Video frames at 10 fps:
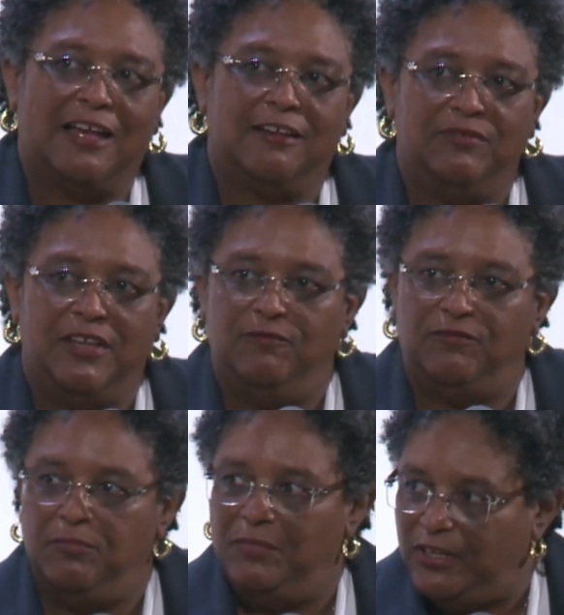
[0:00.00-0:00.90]
of
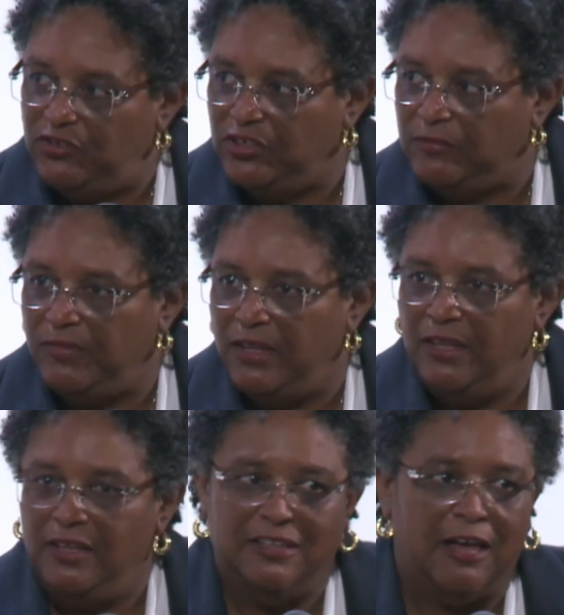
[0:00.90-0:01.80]
information
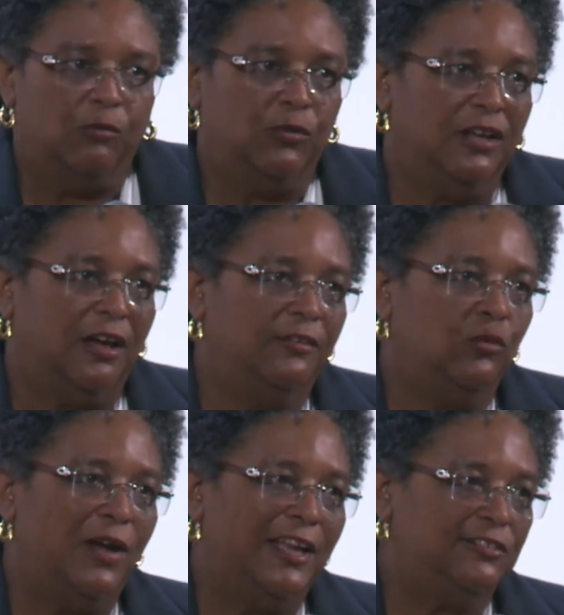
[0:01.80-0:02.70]
that would
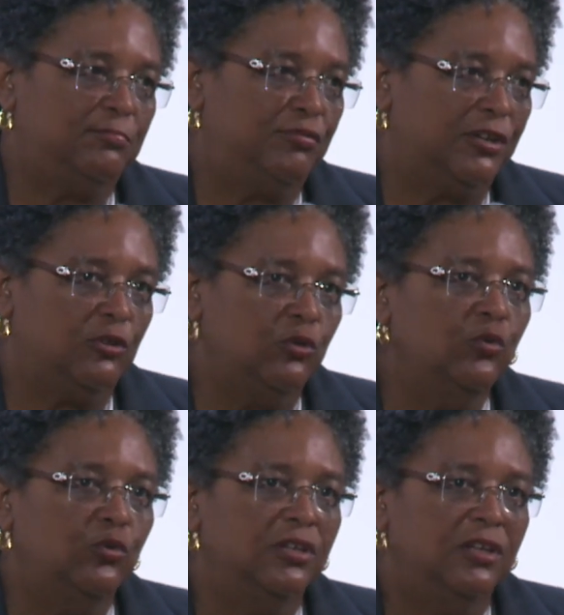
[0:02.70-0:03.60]
otherwise
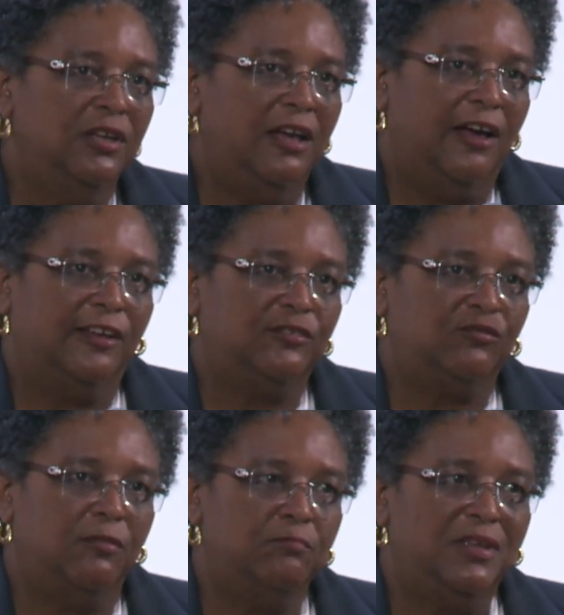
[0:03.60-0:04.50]
preclude us
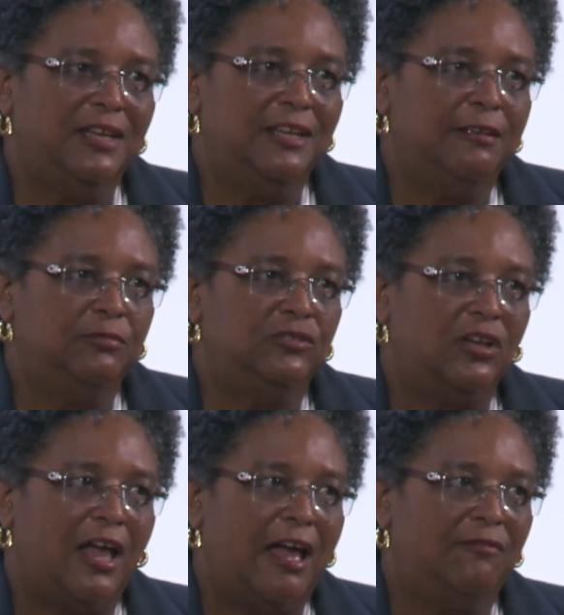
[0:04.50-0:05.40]
from being able to
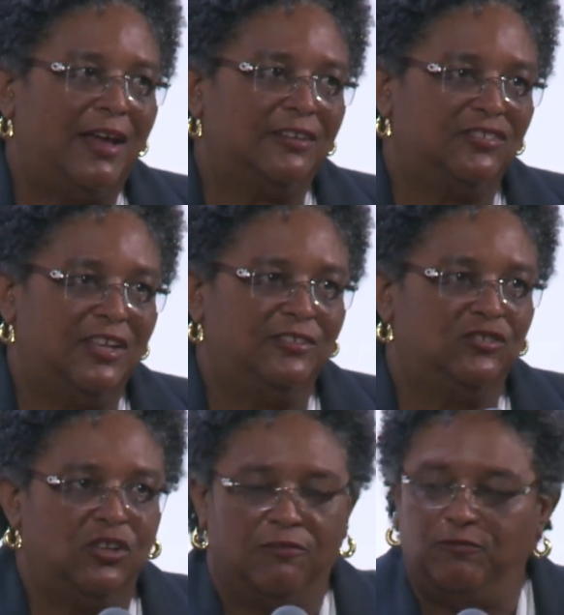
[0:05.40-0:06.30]
have access
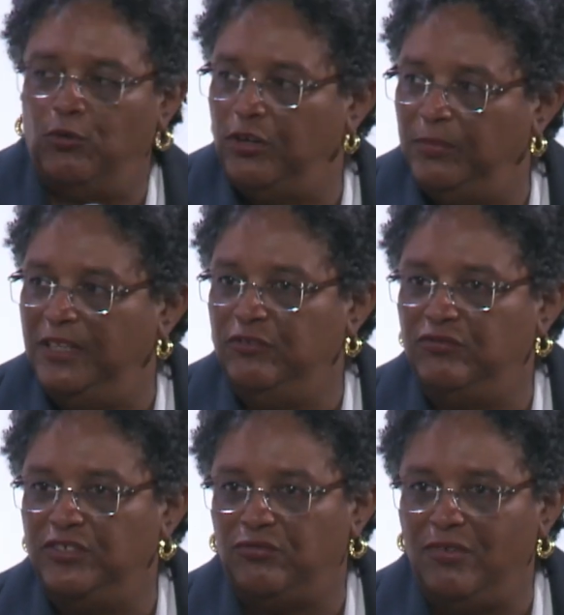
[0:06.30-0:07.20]
to affordable
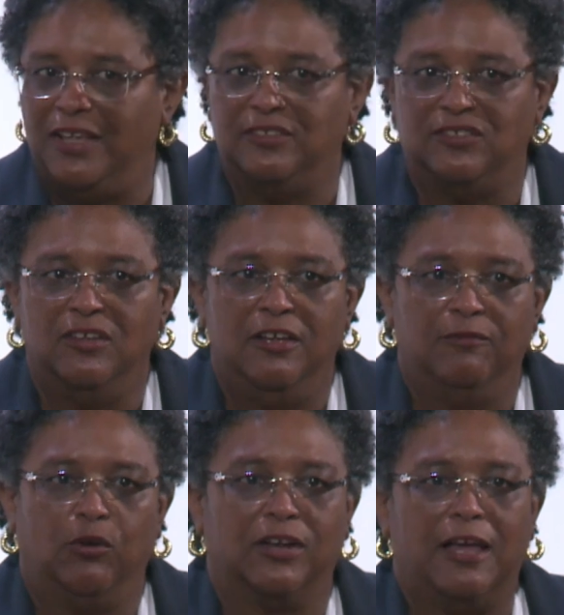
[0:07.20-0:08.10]
interest rates
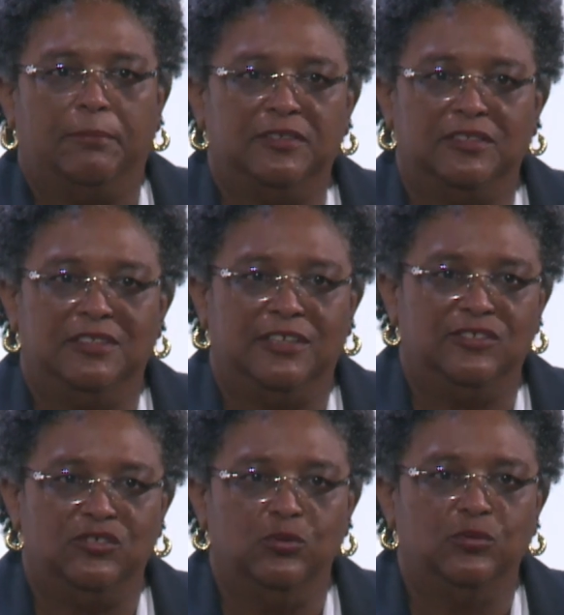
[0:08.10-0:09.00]
for capital that
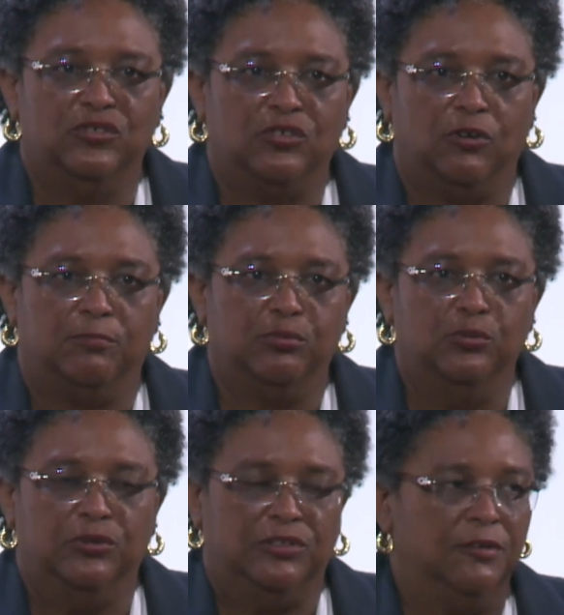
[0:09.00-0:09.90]
is used or
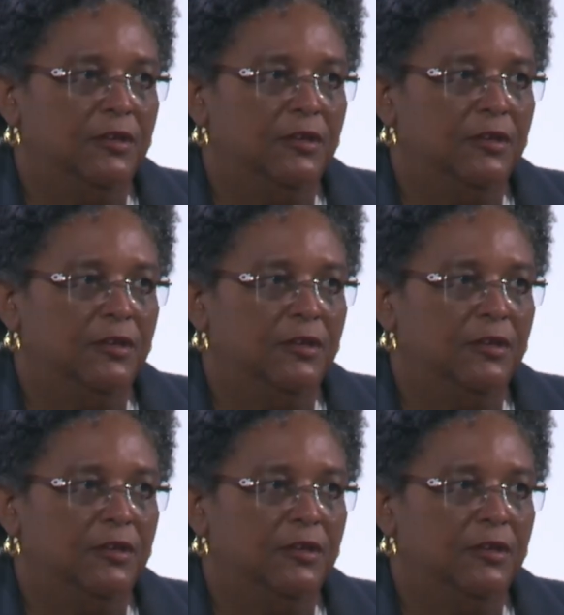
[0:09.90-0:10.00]
pooled.